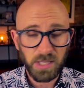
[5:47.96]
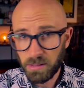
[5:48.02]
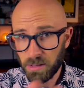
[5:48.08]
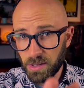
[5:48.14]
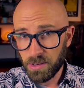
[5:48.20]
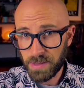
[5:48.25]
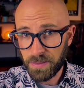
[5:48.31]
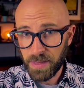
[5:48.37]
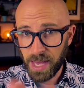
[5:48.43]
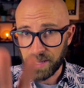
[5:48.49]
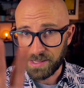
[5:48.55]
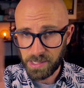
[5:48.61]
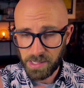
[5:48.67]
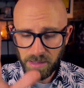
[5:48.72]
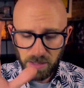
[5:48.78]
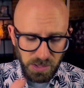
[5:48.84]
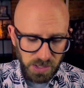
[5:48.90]
not only
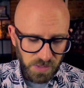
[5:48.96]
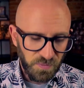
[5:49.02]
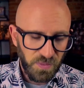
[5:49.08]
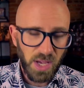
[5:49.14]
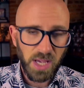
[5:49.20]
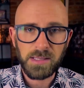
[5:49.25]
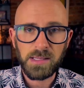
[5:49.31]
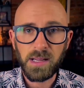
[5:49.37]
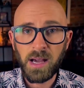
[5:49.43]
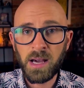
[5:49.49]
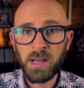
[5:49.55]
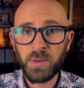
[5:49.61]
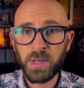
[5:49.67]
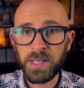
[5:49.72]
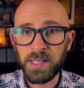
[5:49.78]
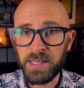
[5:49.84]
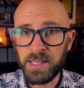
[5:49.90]
that, in those first
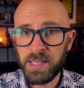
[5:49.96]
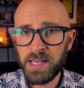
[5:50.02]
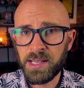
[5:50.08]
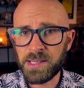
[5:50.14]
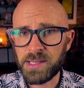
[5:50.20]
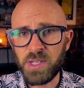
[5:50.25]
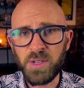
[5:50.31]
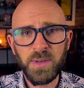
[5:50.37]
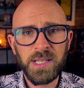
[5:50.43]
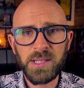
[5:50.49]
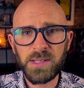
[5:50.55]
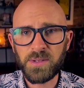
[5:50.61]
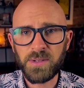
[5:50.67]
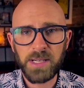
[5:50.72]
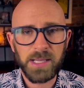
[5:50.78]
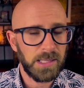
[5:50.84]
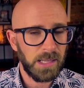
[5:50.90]
Erdogan years, new
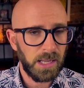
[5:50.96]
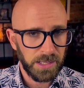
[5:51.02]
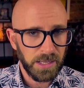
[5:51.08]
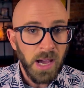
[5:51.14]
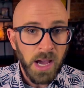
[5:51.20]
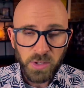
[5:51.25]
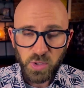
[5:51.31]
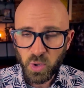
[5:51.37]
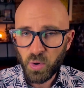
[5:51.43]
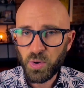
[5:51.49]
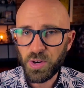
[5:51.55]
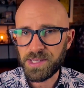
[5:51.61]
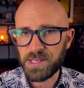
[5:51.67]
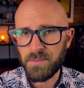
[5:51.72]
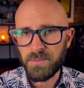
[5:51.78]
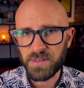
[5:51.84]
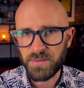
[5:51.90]
industries like
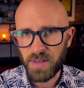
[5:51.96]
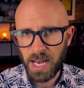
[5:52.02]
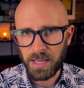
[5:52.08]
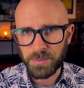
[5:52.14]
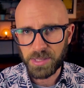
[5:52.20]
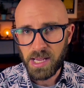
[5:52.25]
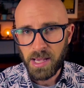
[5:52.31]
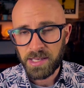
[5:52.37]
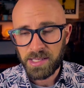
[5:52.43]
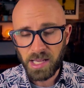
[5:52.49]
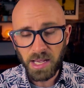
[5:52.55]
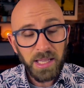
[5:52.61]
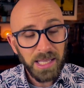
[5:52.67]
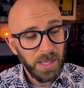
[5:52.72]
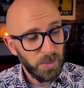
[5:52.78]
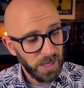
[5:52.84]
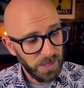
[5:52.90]
tourism developed.
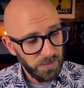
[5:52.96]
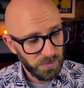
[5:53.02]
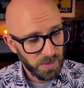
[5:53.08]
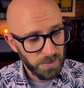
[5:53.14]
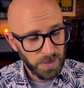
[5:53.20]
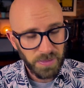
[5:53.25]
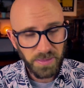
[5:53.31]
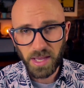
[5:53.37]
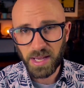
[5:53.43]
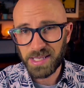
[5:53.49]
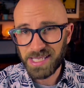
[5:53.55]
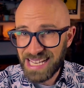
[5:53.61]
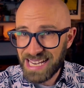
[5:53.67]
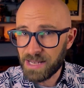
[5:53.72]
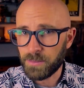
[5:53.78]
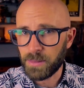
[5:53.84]
Turkey went from 13